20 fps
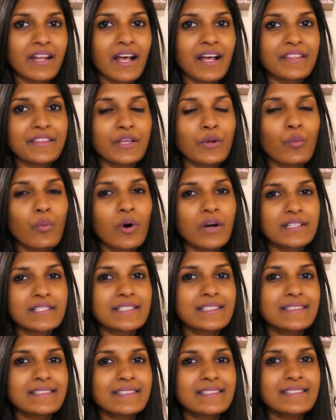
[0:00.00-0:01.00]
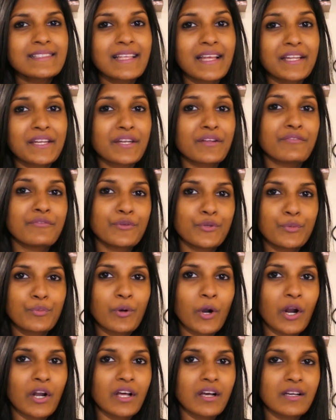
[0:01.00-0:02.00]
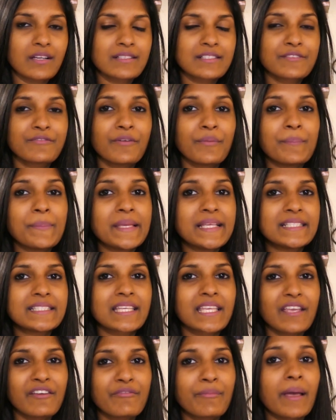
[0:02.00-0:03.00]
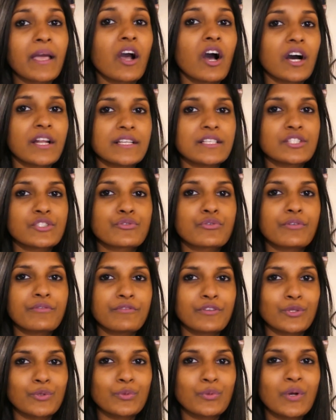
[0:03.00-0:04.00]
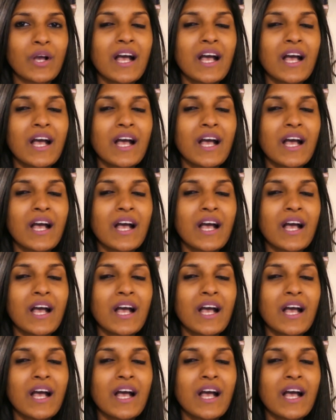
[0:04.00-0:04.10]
and they wanted to send a few products for me to give my honest review.